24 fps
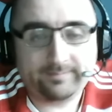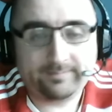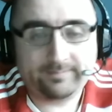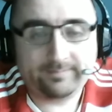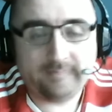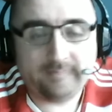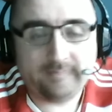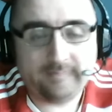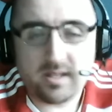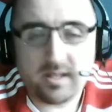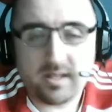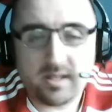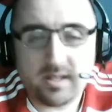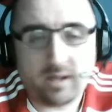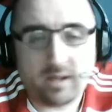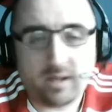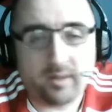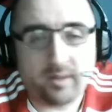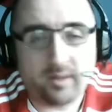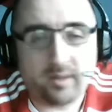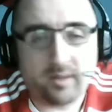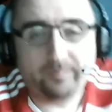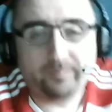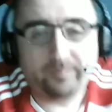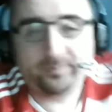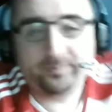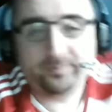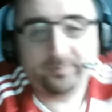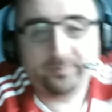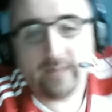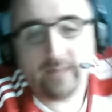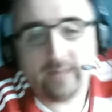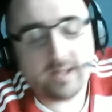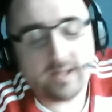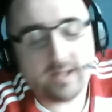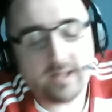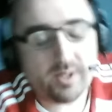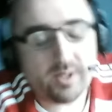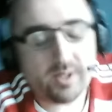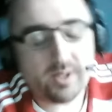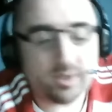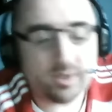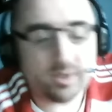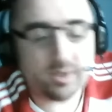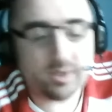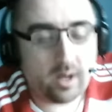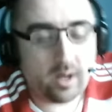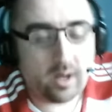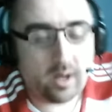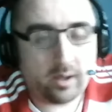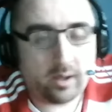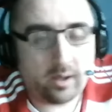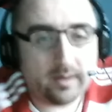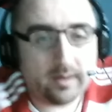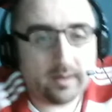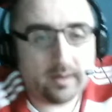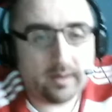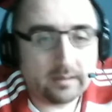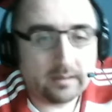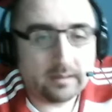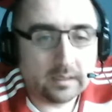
It's not good. It's just not good.